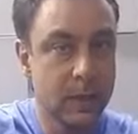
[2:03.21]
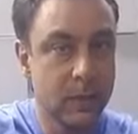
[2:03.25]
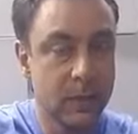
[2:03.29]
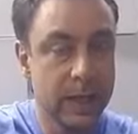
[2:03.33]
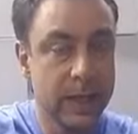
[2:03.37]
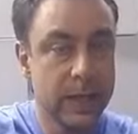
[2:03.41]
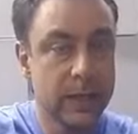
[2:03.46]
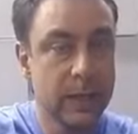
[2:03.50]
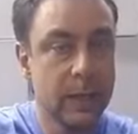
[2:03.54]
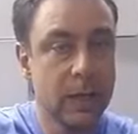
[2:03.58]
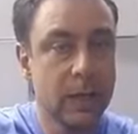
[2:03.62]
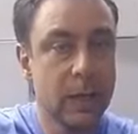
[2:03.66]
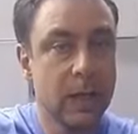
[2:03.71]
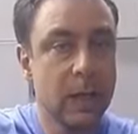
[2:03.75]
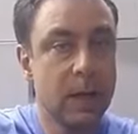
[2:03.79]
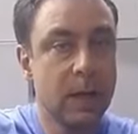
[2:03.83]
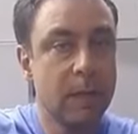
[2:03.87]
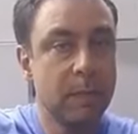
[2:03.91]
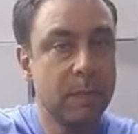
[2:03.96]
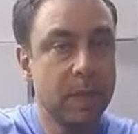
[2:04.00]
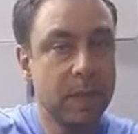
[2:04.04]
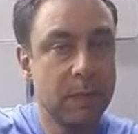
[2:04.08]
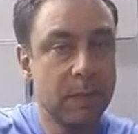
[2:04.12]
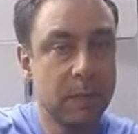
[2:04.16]
right?
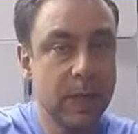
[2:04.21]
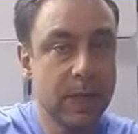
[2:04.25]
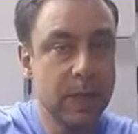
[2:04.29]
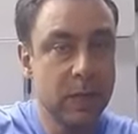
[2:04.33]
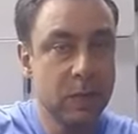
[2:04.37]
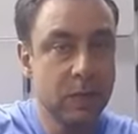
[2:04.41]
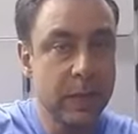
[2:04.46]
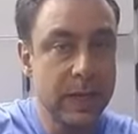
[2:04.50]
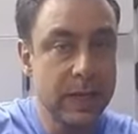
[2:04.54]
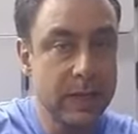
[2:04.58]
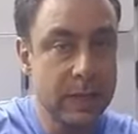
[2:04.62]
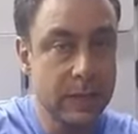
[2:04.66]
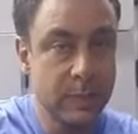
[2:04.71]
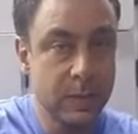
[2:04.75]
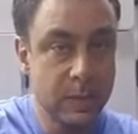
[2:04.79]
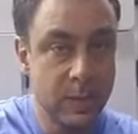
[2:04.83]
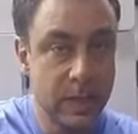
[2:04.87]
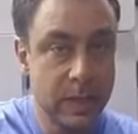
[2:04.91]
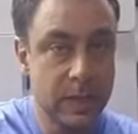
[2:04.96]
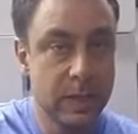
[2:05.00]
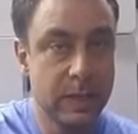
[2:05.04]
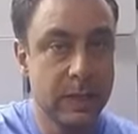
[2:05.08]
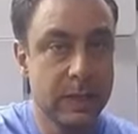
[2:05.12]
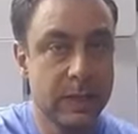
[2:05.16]
But my tricep
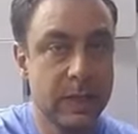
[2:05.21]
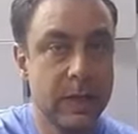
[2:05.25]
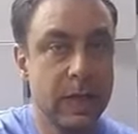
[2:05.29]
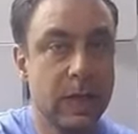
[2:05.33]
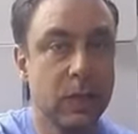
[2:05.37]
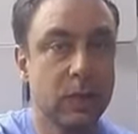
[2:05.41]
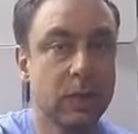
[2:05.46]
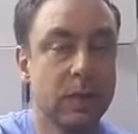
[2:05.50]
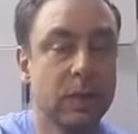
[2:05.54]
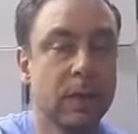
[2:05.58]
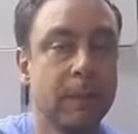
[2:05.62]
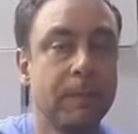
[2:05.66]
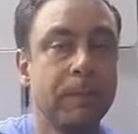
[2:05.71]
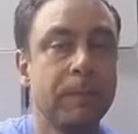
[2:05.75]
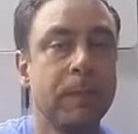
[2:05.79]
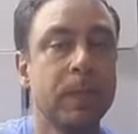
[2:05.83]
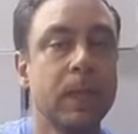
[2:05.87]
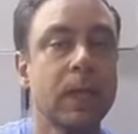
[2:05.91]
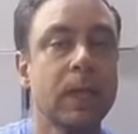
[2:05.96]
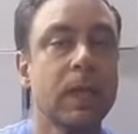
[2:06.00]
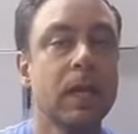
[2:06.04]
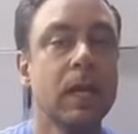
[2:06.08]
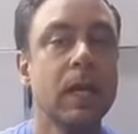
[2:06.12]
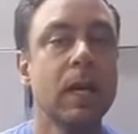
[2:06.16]
stretches it out.
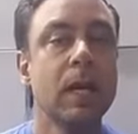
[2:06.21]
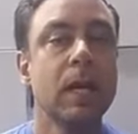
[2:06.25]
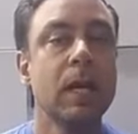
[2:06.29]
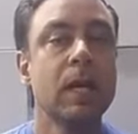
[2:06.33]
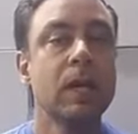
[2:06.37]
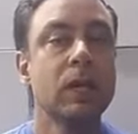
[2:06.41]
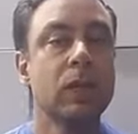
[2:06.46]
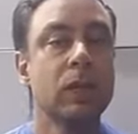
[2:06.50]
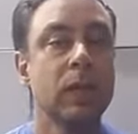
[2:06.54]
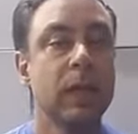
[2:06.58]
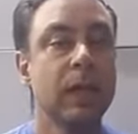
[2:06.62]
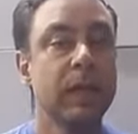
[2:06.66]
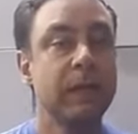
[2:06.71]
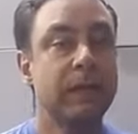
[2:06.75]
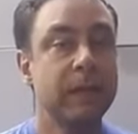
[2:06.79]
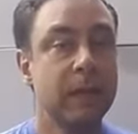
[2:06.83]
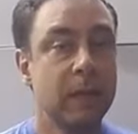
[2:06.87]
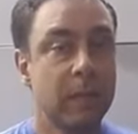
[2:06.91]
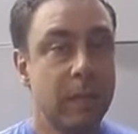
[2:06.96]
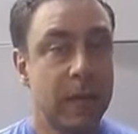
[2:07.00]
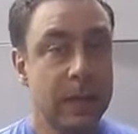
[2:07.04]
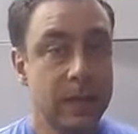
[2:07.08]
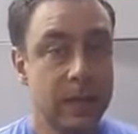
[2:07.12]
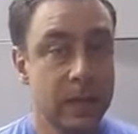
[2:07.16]
So if the
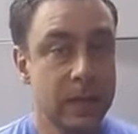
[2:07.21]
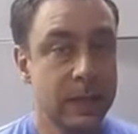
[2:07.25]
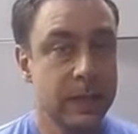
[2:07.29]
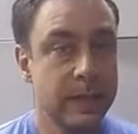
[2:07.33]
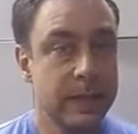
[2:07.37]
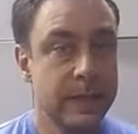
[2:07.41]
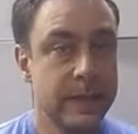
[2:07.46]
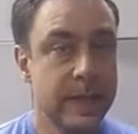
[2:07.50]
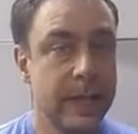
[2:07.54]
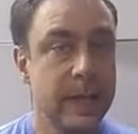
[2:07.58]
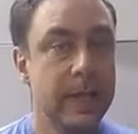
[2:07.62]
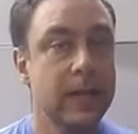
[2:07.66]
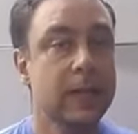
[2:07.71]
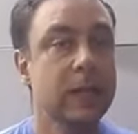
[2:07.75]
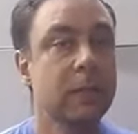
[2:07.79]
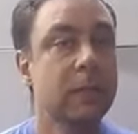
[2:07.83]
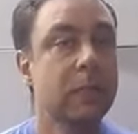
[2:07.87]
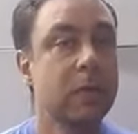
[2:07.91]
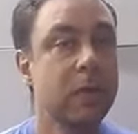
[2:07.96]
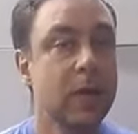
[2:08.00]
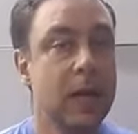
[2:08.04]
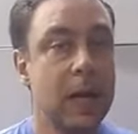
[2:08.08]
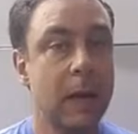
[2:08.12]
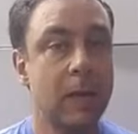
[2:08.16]
muscle doesn't sink, the
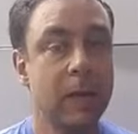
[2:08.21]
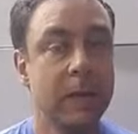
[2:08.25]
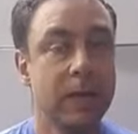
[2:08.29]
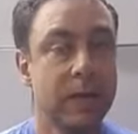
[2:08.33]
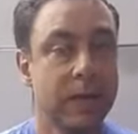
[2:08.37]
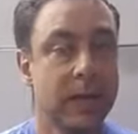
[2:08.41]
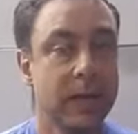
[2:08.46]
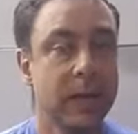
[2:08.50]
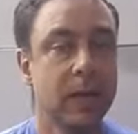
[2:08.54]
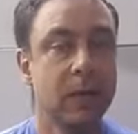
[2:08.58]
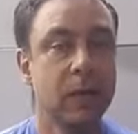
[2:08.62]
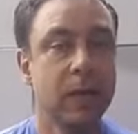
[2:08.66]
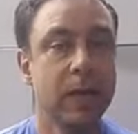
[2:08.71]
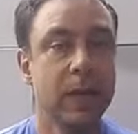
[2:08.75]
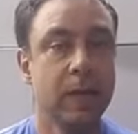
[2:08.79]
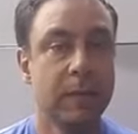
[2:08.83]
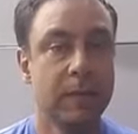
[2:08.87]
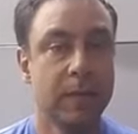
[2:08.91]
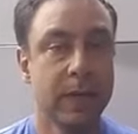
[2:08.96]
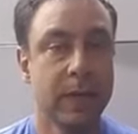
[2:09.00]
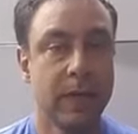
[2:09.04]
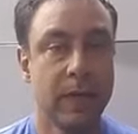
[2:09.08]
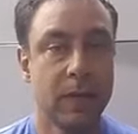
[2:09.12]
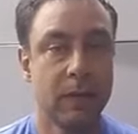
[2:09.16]
problem is gonna
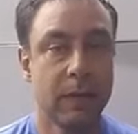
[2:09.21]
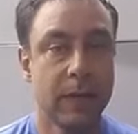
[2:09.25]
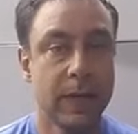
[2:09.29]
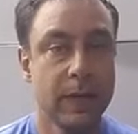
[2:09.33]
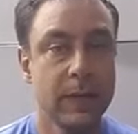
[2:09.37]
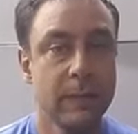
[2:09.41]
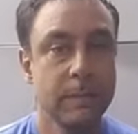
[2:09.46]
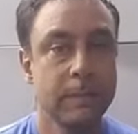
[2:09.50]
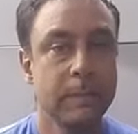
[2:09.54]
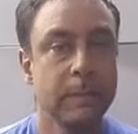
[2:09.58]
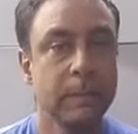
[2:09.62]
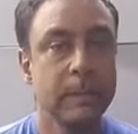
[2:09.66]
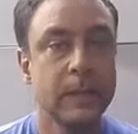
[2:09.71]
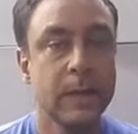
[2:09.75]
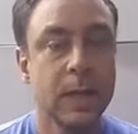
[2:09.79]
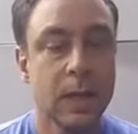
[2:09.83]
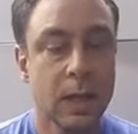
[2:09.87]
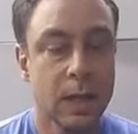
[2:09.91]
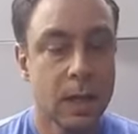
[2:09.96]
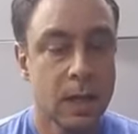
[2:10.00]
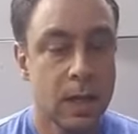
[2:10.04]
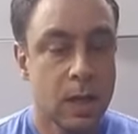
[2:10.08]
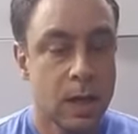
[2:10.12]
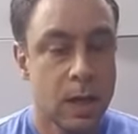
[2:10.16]
reappear, right?
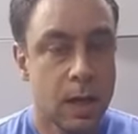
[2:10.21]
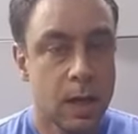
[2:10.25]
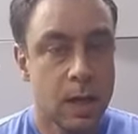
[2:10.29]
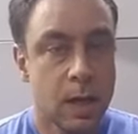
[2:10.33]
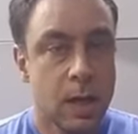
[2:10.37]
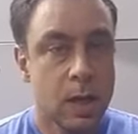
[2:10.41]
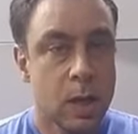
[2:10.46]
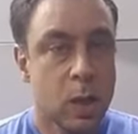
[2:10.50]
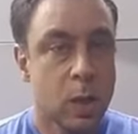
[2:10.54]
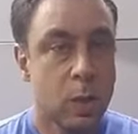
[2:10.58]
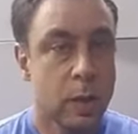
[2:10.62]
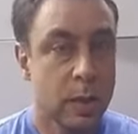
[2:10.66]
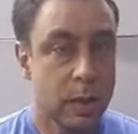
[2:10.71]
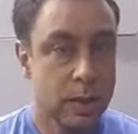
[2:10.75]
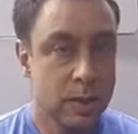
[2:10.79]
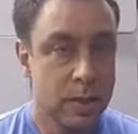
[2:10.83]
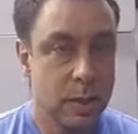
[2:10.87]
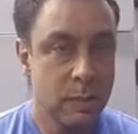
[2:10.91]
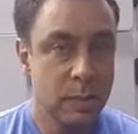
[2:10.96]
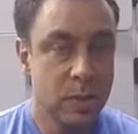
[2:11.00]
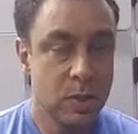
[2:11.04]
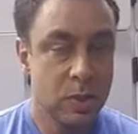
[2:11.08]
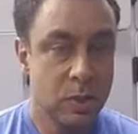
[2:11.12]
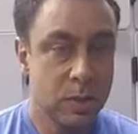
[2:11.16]
Question
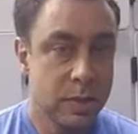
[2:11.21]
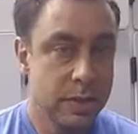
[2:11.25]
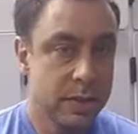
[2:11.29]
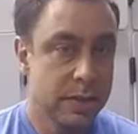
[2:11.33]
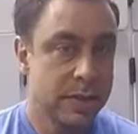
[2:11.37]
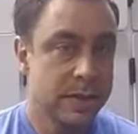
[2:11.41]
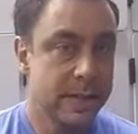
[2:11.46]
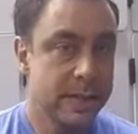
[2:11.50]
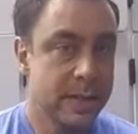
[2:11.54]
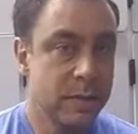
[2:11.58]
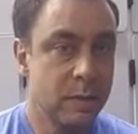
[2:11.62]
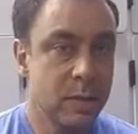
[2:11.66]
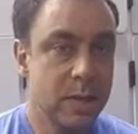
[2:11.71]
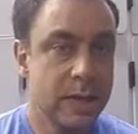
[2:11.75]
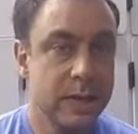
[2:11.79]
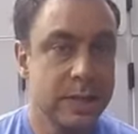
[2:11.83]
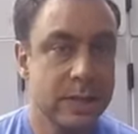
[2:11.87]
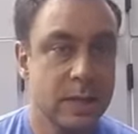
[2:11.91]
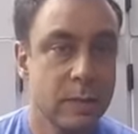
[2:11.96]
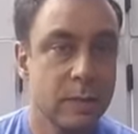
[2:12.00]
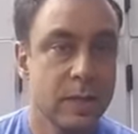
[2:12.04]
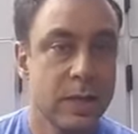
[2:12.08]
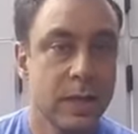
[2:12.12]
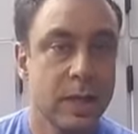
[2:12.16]
number two is a similar
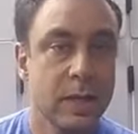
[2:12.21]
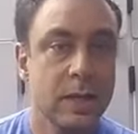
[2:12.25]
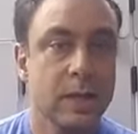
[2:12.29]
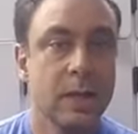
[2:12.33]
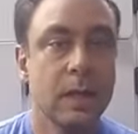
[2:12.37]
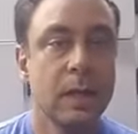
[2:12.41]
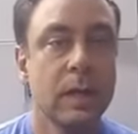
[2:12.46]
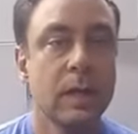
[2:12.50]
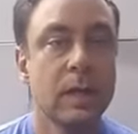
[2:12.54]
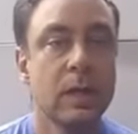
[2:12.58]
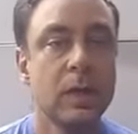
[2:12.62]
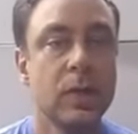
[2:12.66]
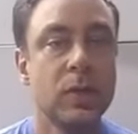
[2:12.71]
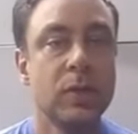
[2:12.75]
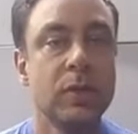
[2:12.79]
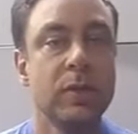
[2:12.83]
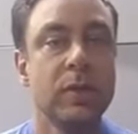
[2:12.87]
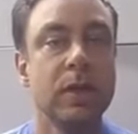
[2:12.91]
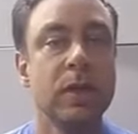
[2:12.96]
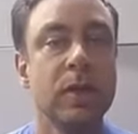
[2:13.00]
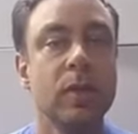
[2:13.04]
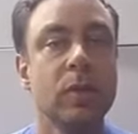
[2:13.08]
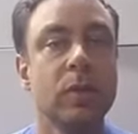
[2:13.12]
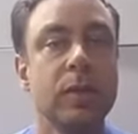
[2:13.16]
subject. Should
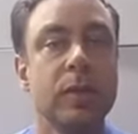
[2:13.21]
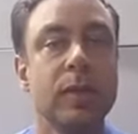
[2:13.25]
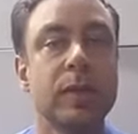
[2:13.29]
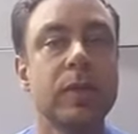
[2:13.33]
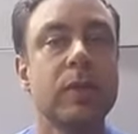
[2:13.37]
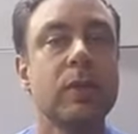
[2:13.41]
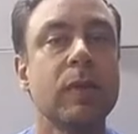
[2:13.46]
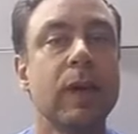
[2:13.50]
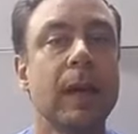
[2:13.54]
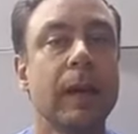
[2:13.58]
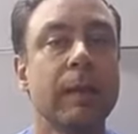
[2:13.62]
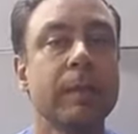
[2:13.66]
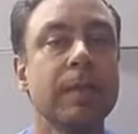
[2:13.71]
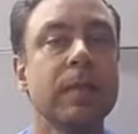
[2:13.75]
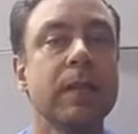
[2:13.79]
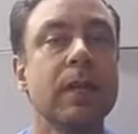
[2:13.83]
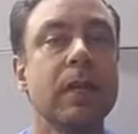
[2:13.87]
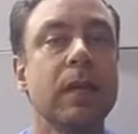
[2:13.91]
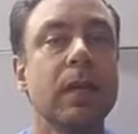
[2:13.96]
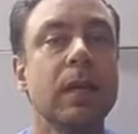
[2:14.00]
you use straps?